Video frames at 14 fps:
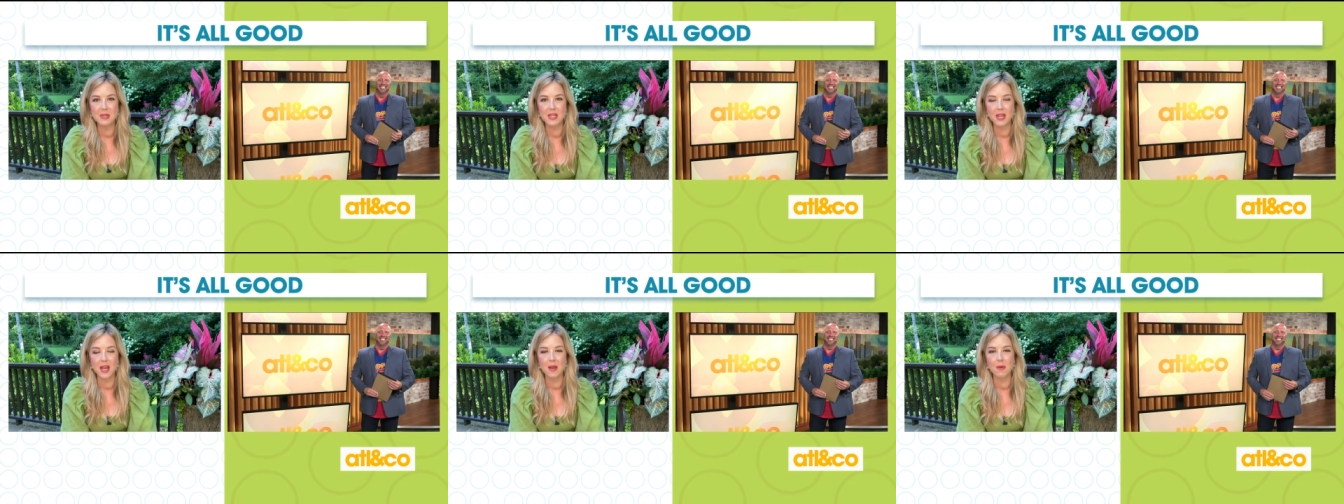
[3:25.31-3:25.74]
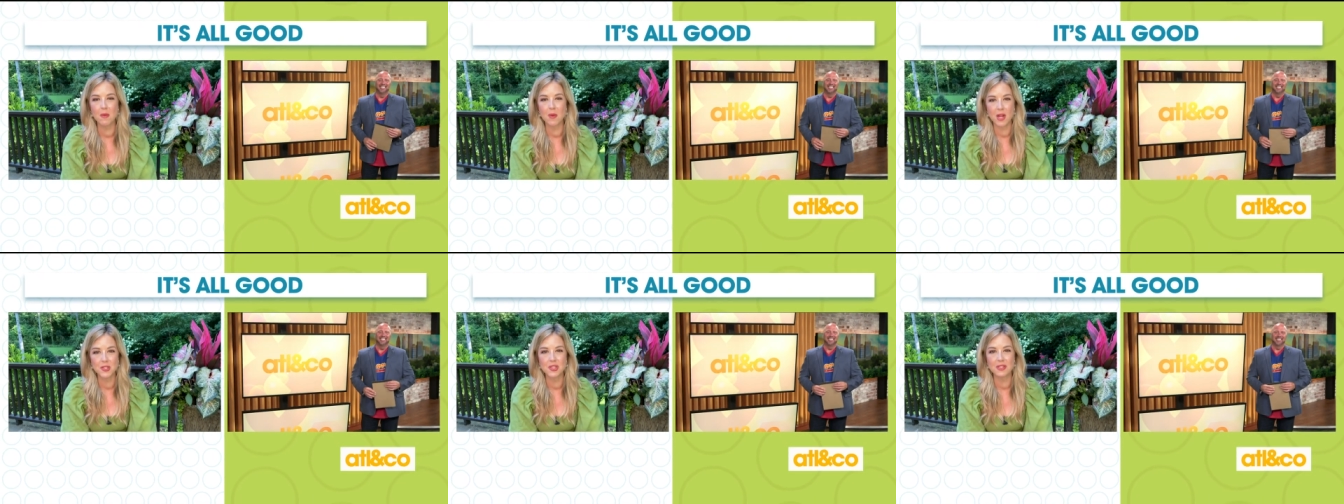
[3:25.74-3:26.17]
and I were
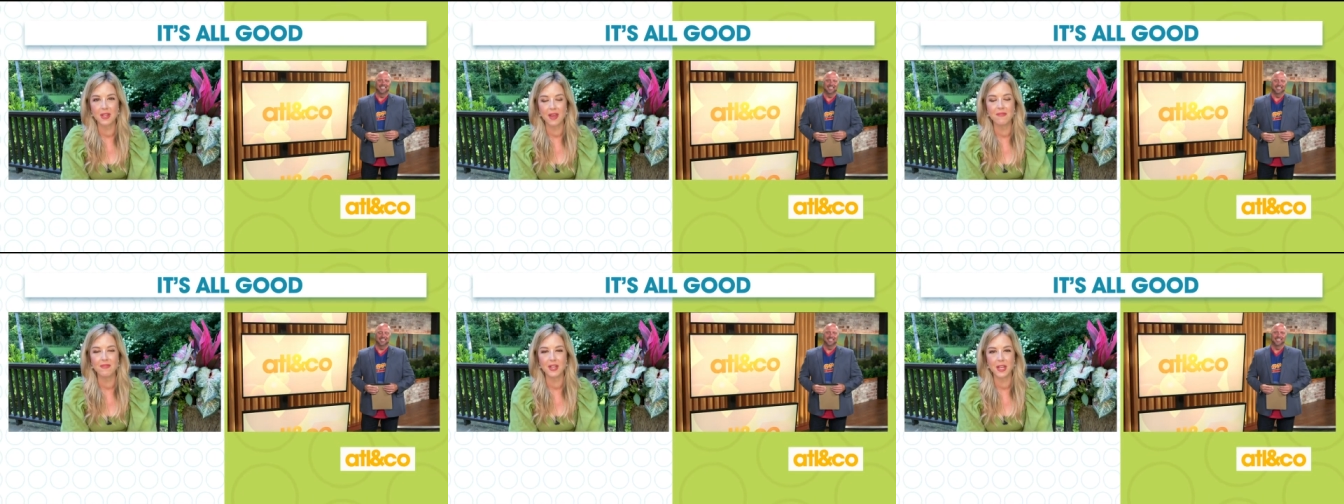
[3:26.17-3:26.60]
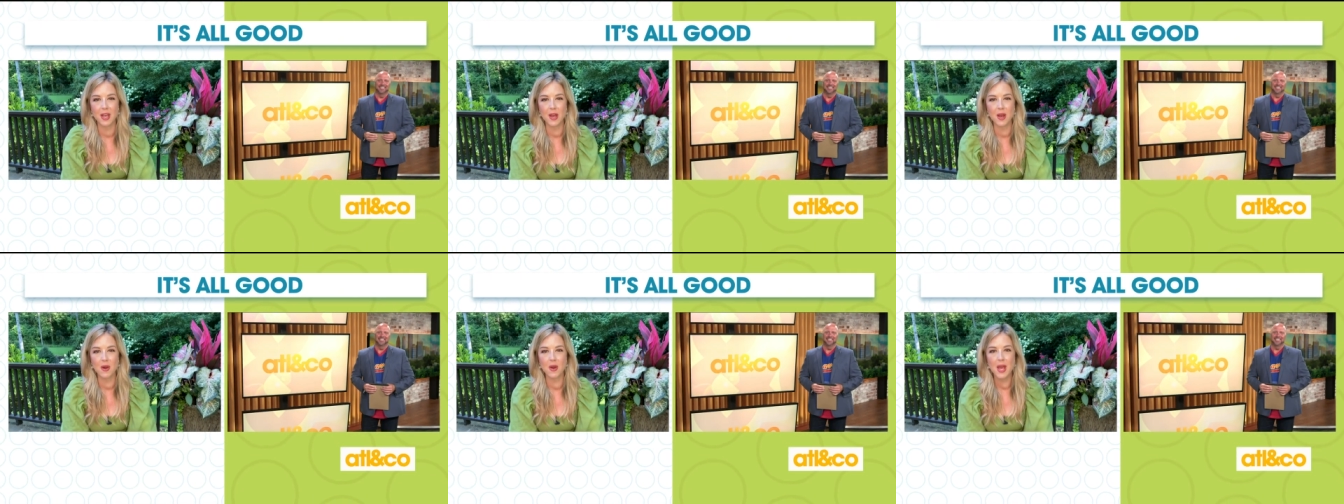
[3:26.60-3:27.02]
watching that
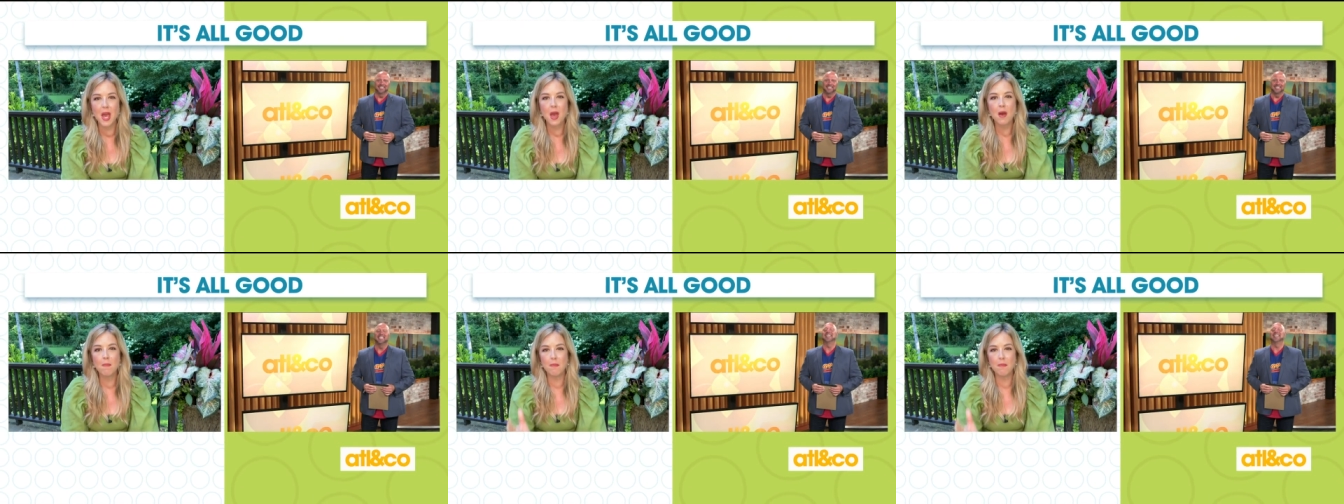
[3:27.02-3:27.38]
video, uh-huh.